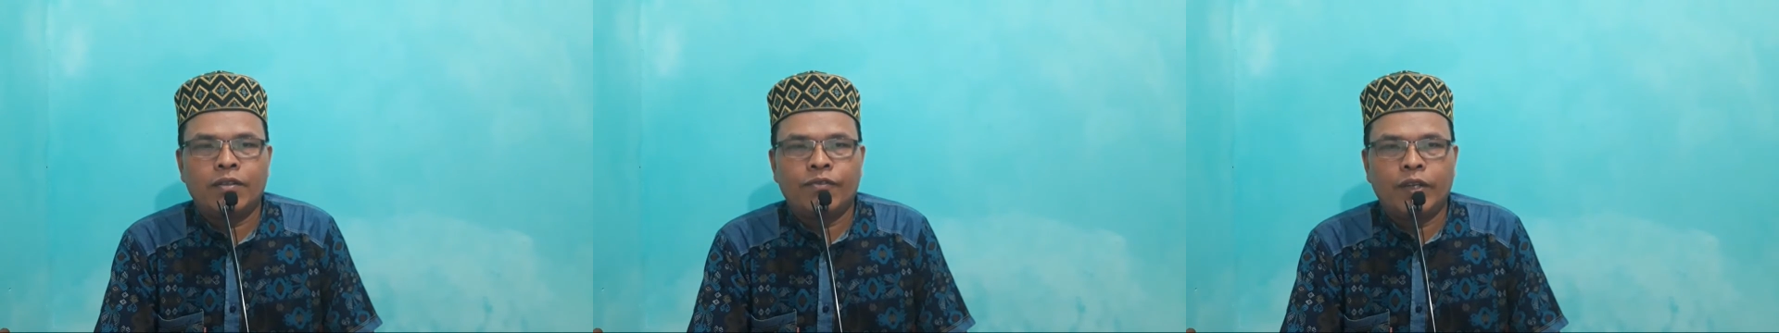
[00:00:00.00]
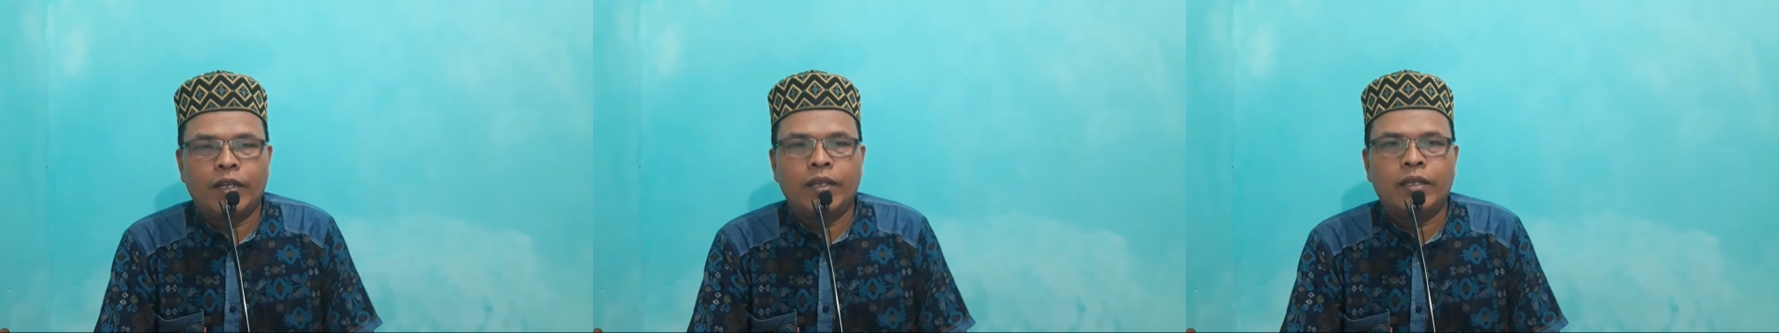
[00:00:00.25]

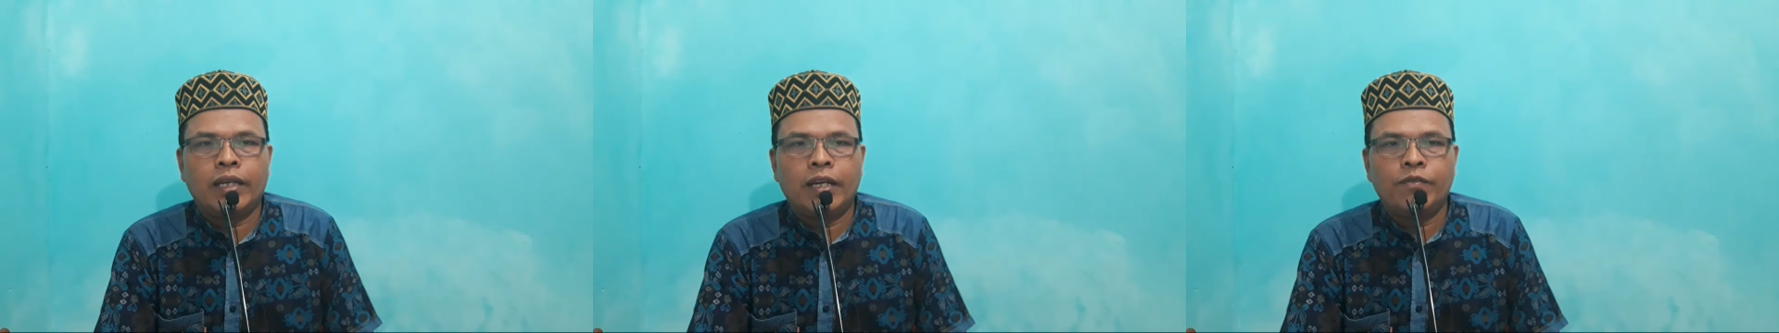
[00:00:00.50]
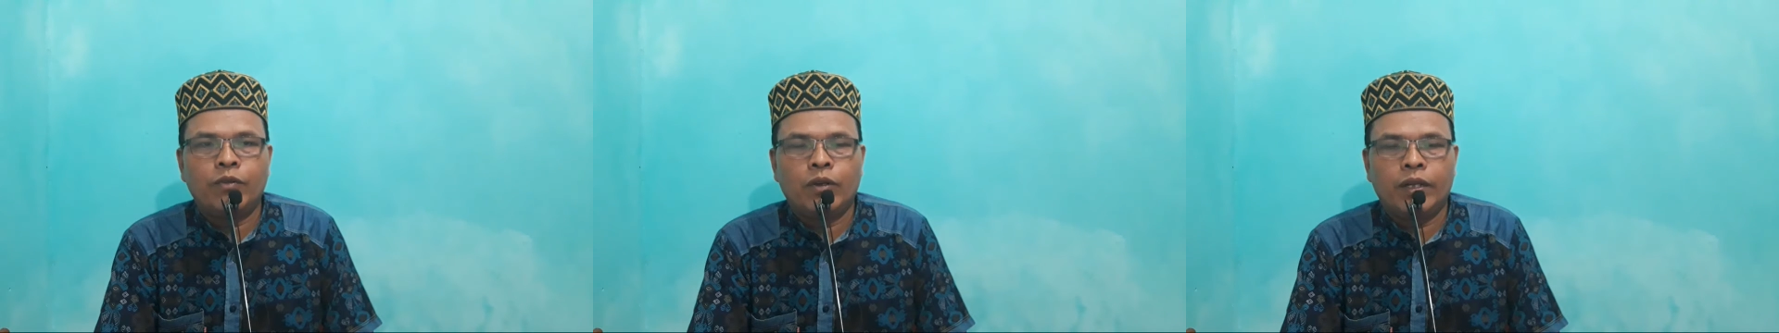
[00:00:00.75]
very
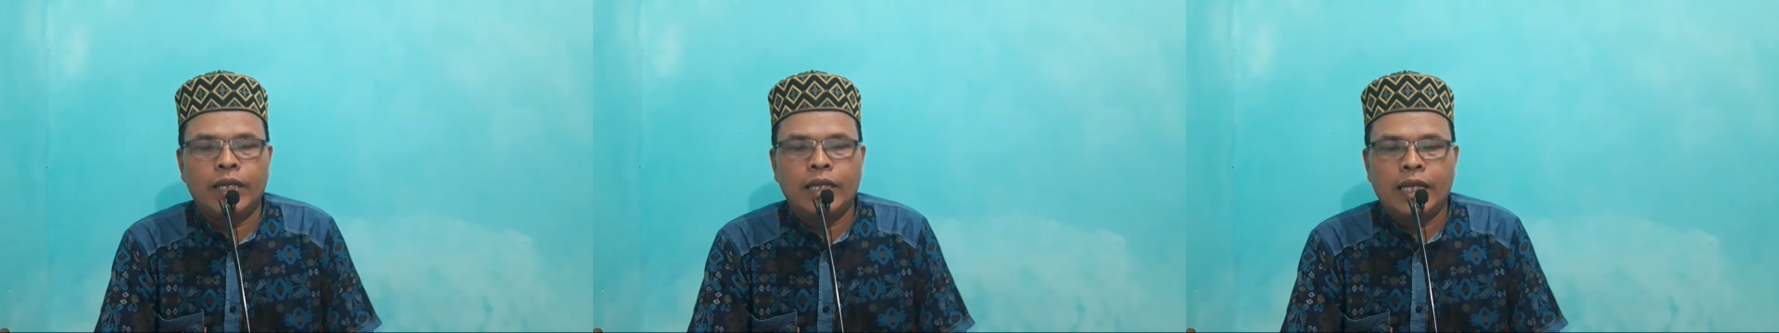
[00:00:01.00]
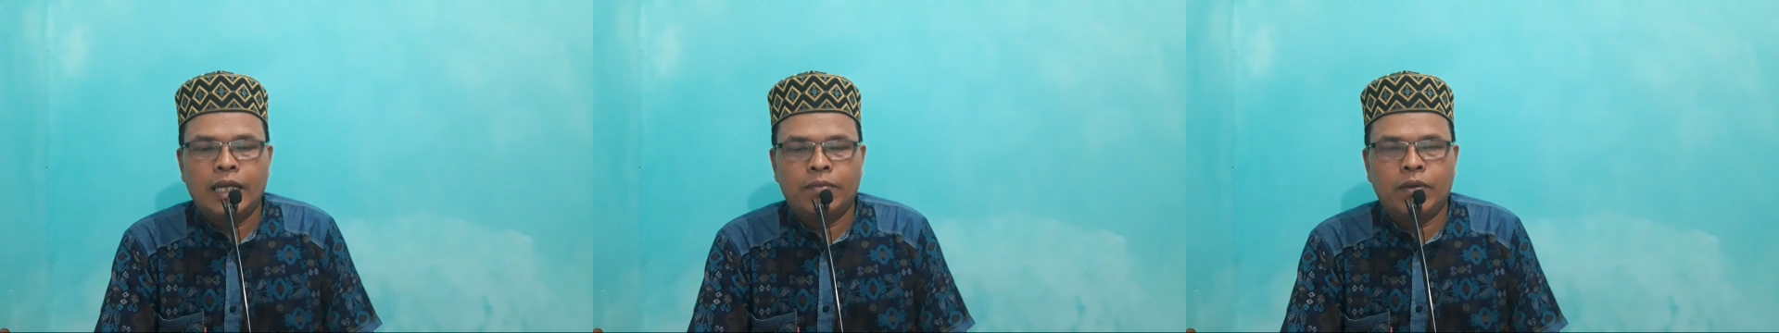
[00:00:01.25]
carefully
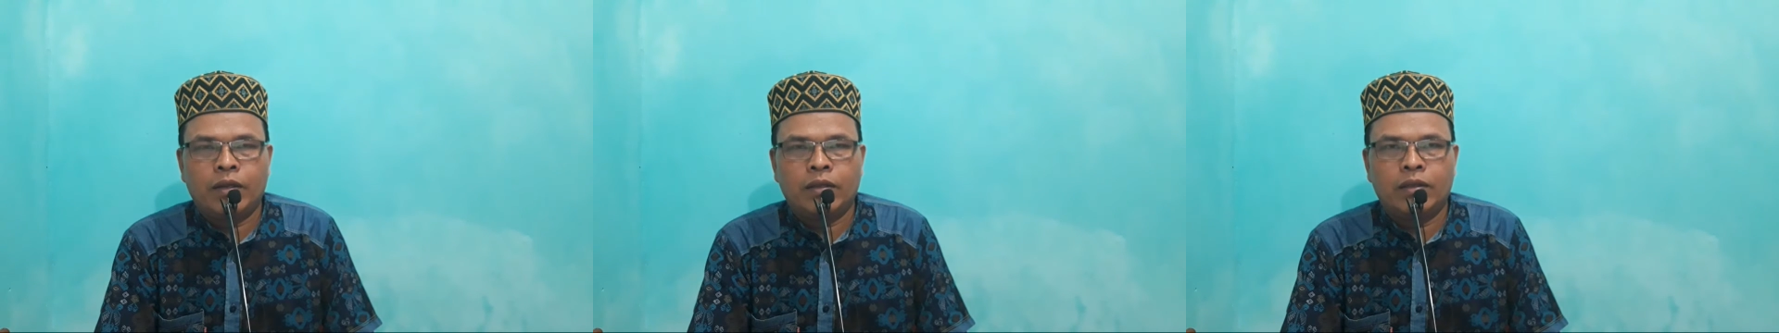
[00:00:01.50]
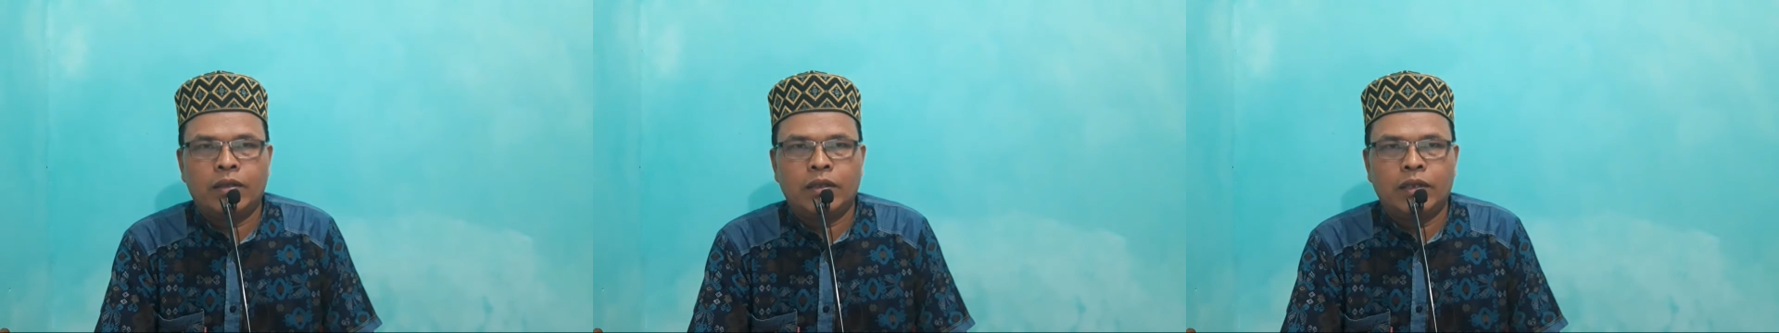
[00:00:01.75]

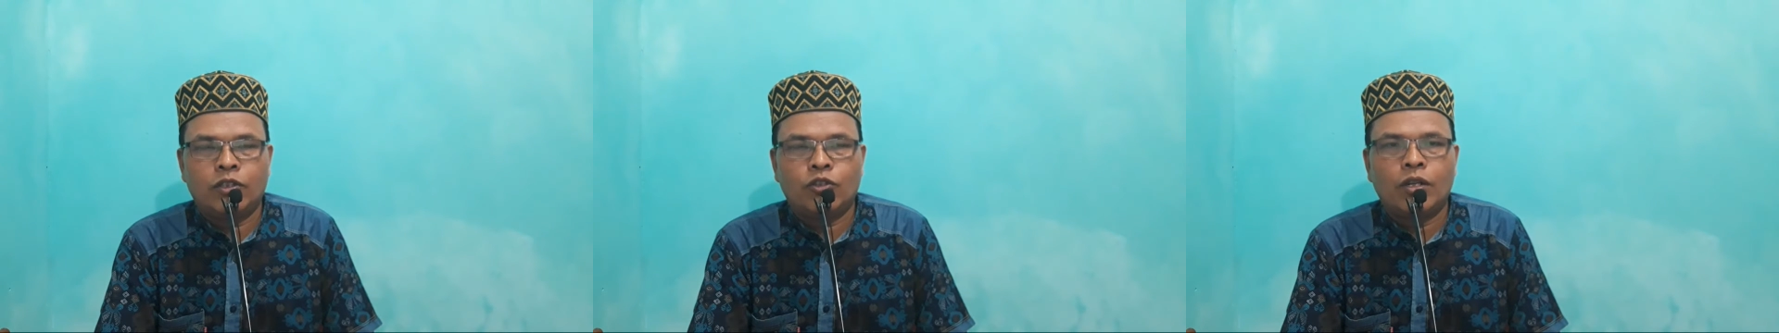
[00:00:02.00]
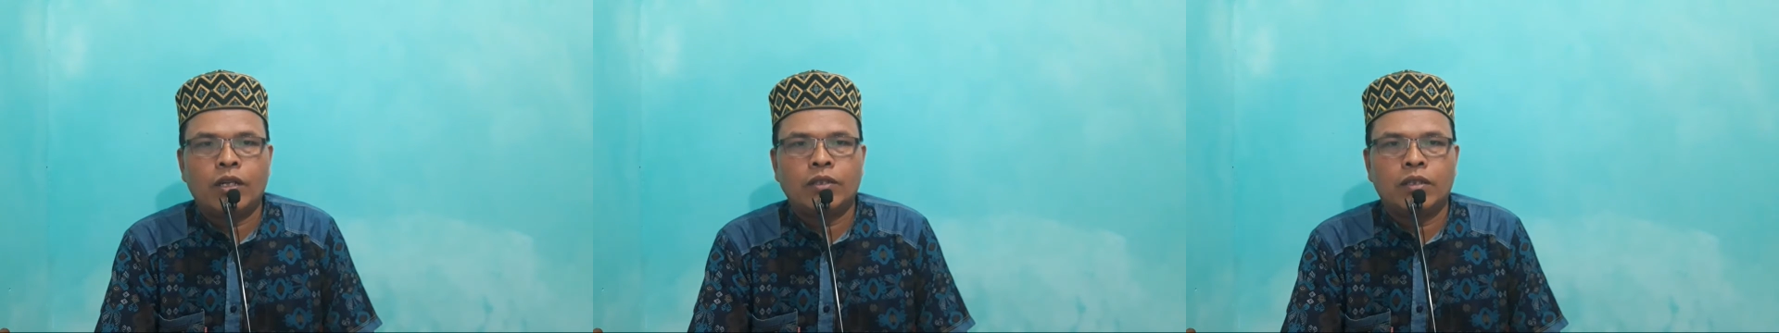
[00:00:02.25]
about the
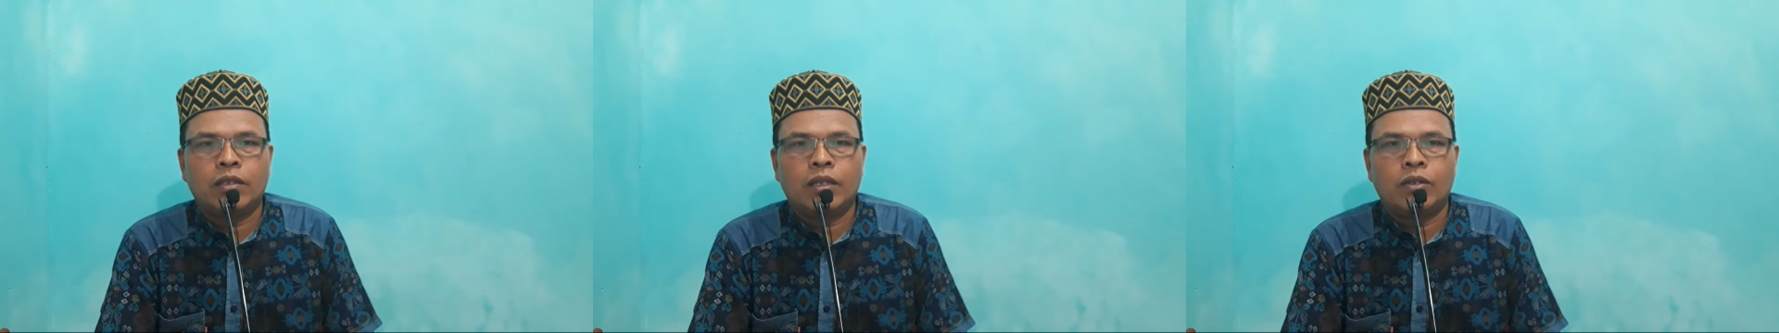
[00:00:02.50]
instruction